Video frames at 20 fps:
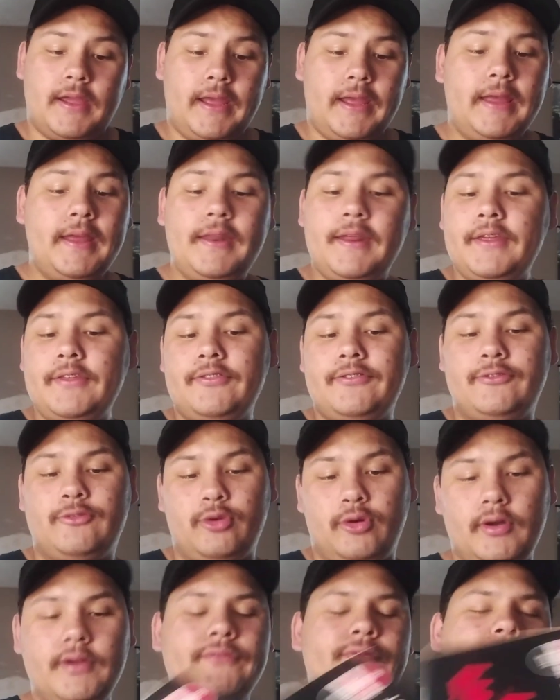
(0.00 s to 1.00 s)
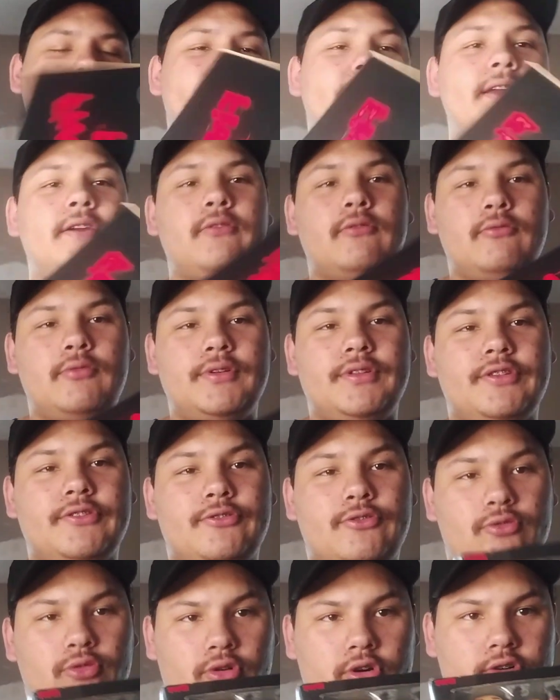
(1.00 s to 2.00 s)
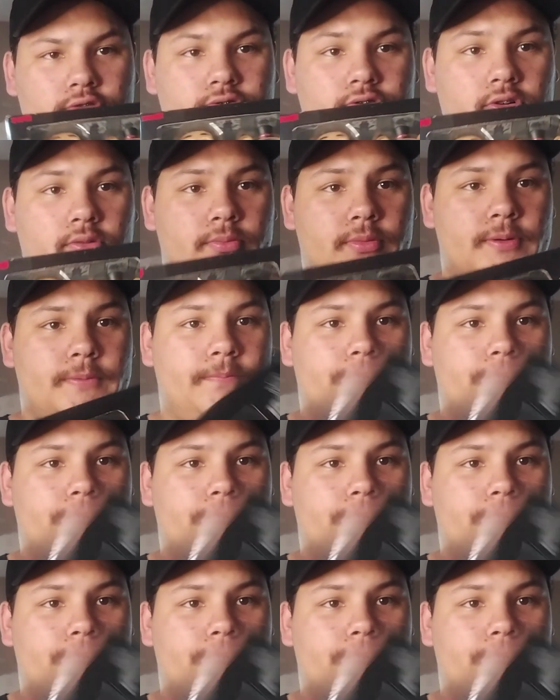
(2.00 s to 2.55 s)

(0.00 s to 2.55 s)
It is Toy Freddy with the storage room.